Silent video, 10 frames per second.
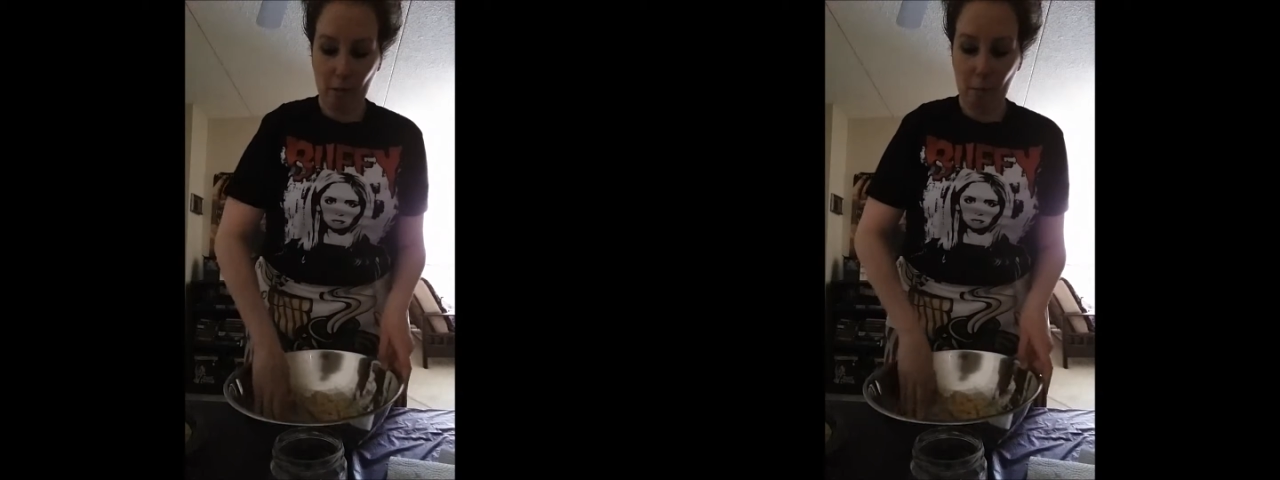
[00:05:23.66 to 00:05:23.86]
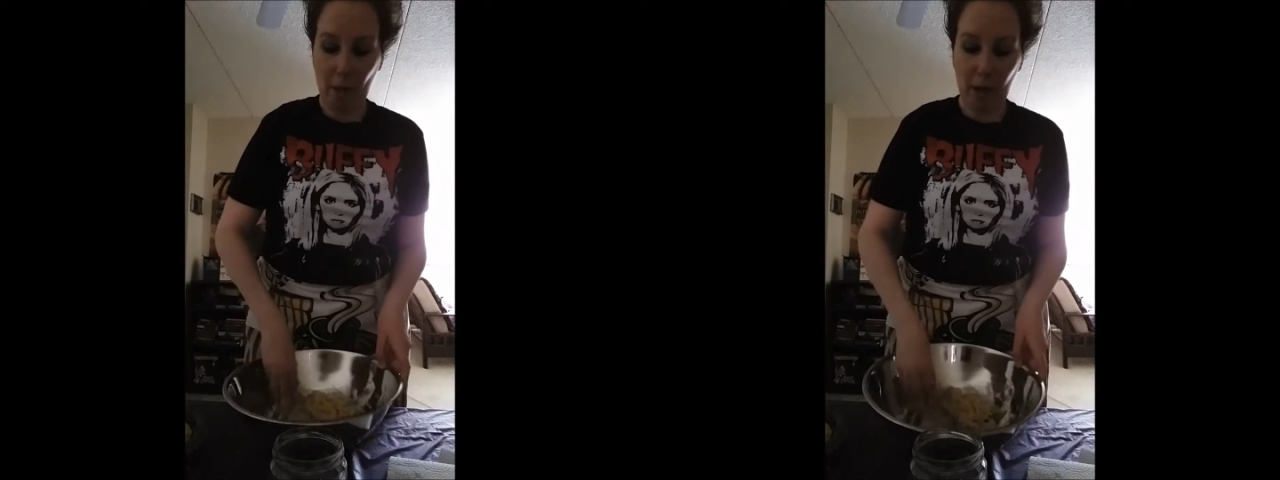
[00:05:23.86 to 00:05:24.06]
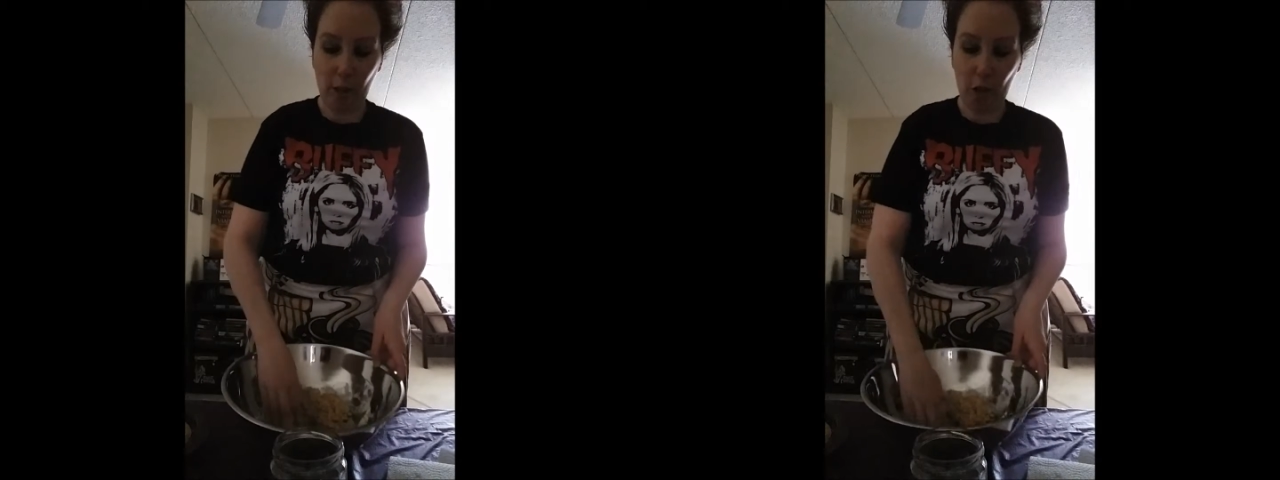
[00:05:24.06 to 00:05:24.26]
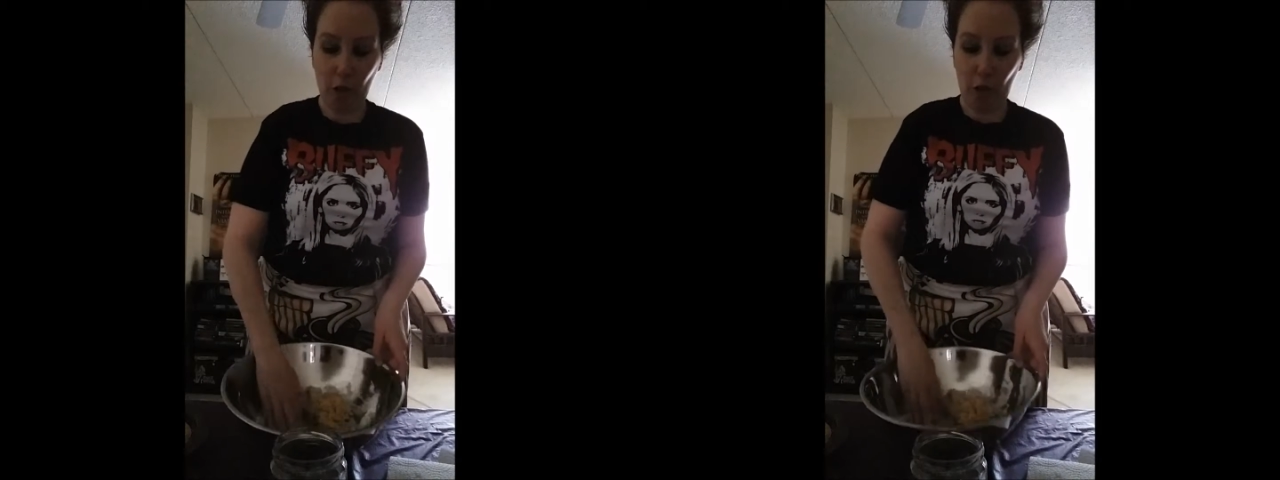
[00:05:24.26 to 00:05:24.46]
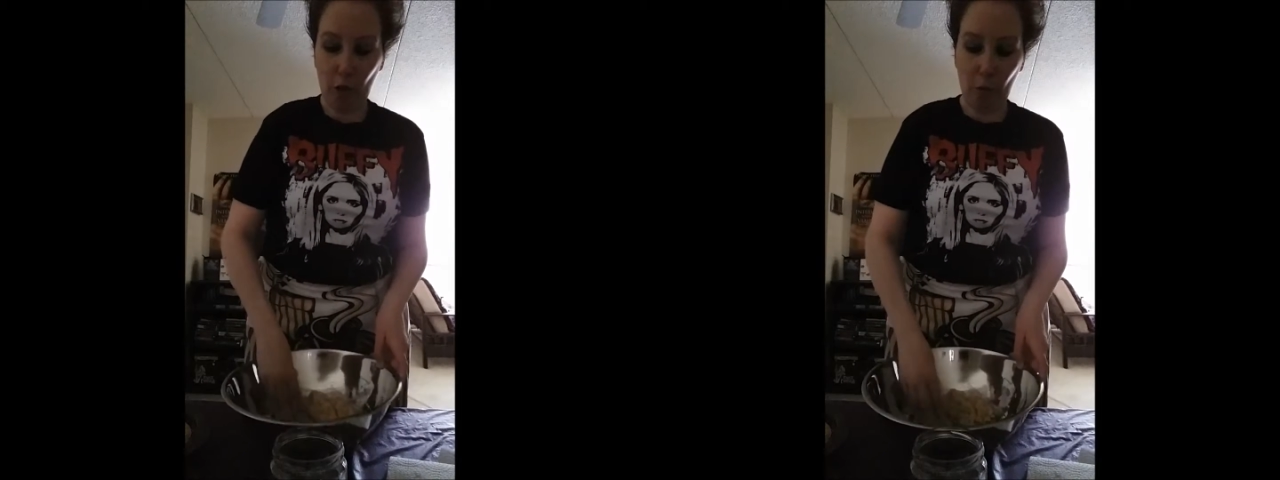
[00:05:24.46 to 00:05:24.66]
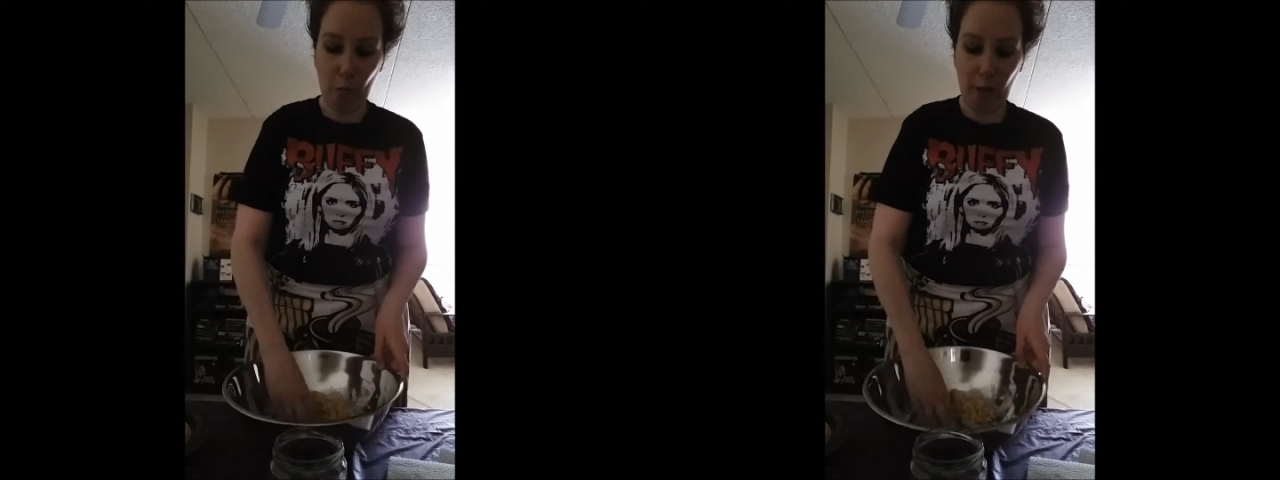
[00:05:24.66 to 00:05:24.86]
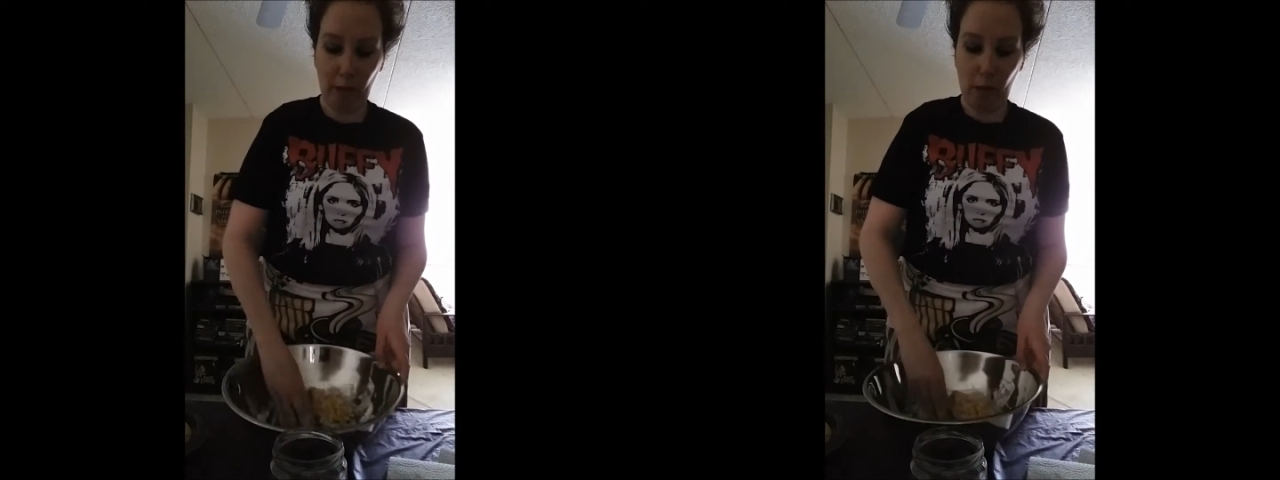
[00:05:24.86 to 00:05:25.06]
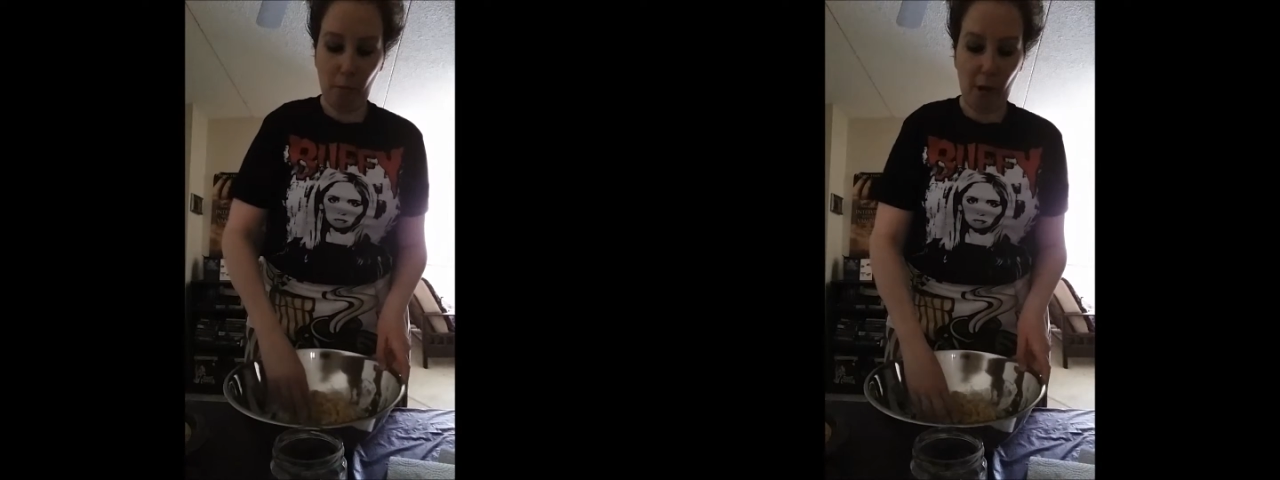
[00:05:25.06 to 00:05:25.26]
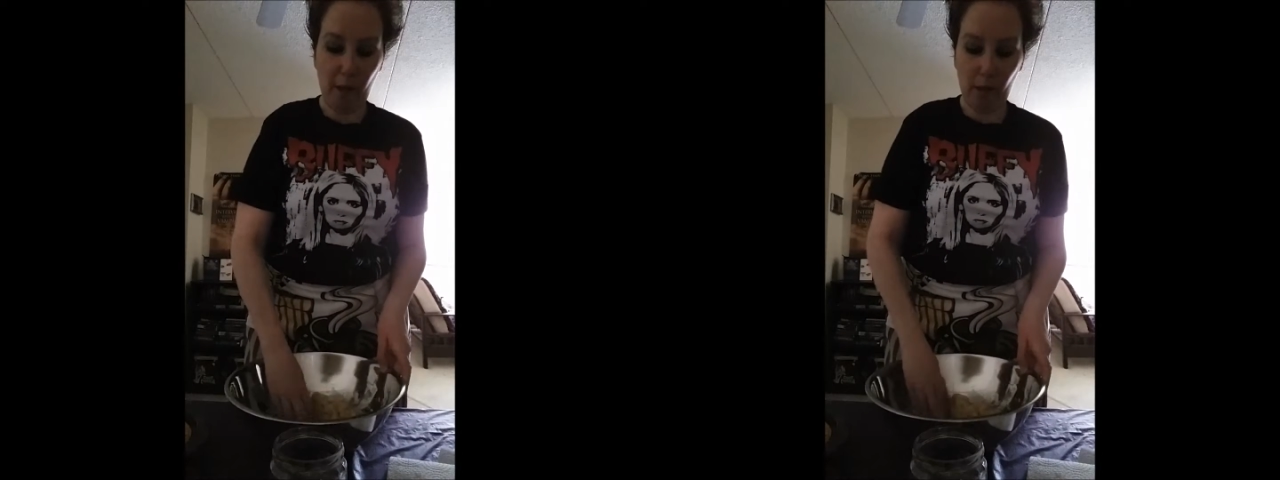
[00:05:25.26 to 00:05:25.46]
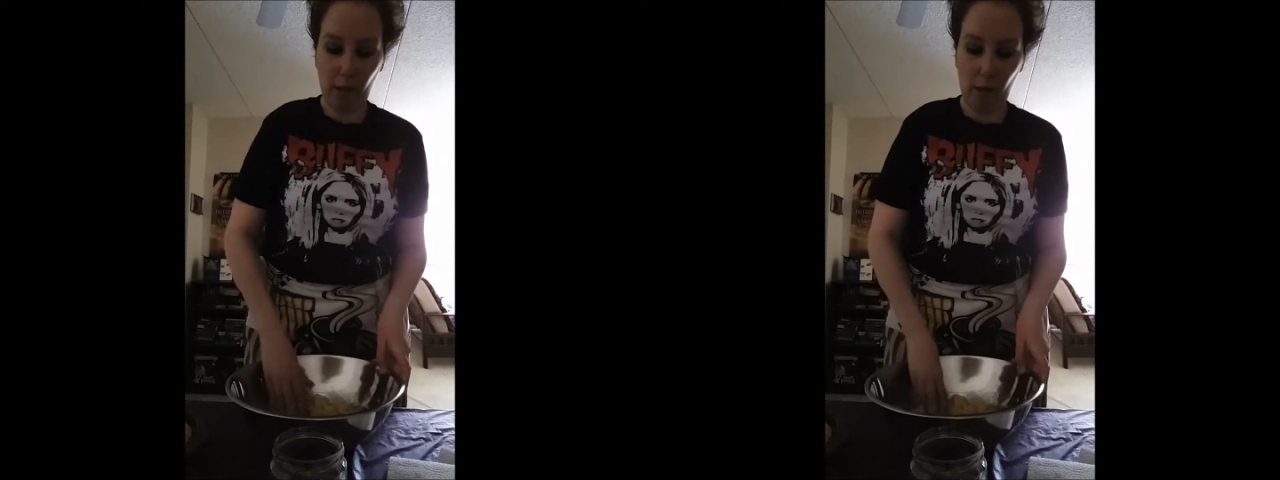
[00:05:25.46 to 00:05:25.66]
managed to
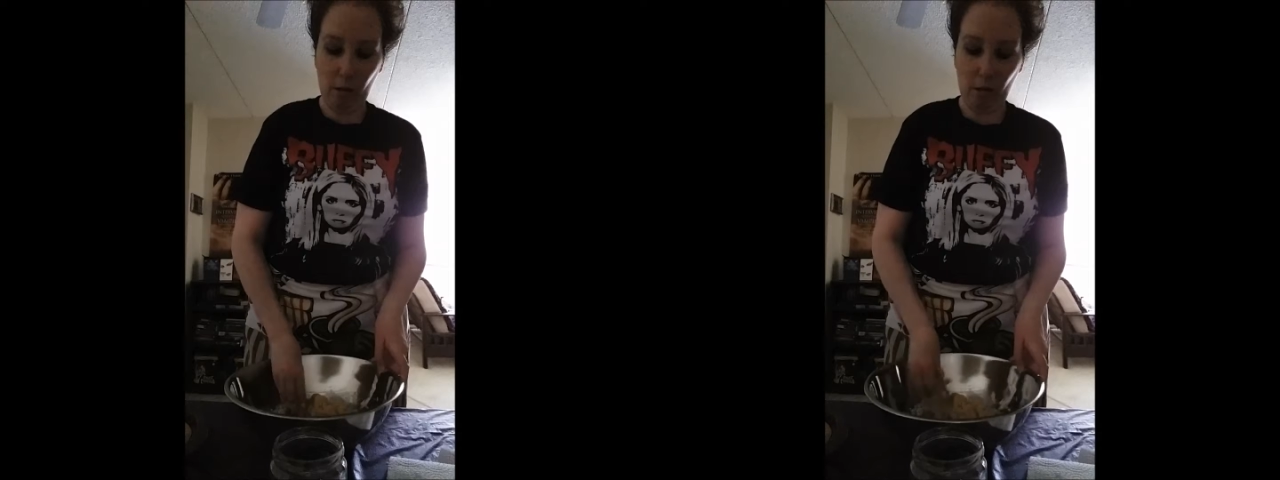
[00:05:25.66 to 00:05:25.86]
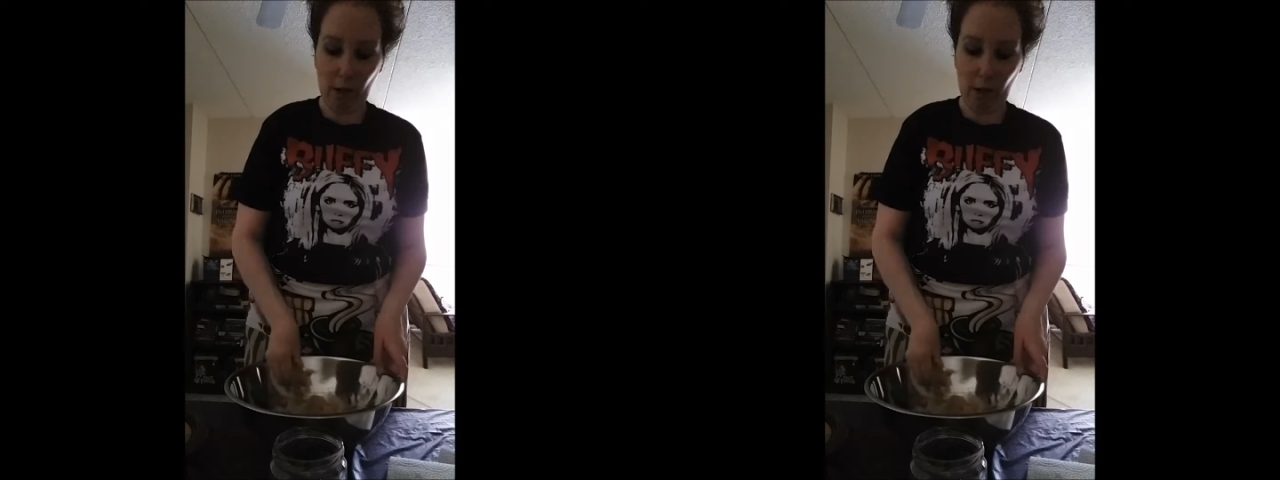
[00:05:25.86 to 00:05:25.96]
express